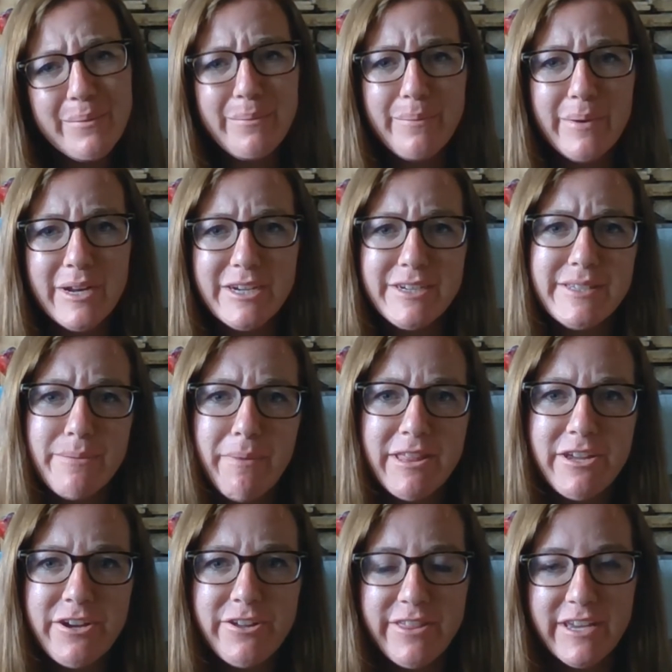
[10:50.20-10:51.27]
What are some
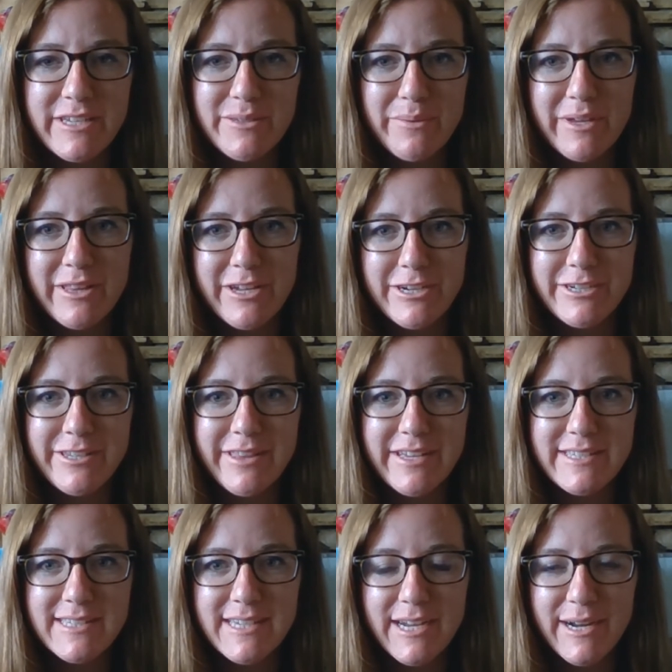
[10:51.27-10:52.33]
other things we learned
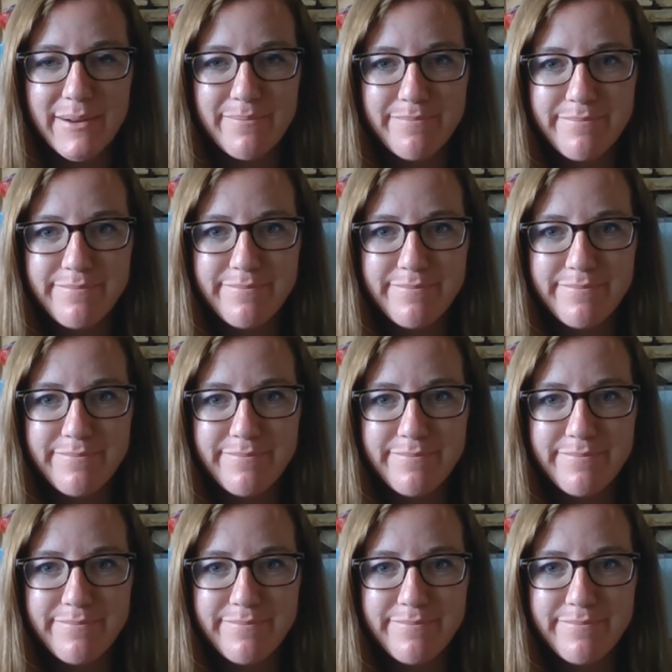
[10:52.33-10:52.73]
this year?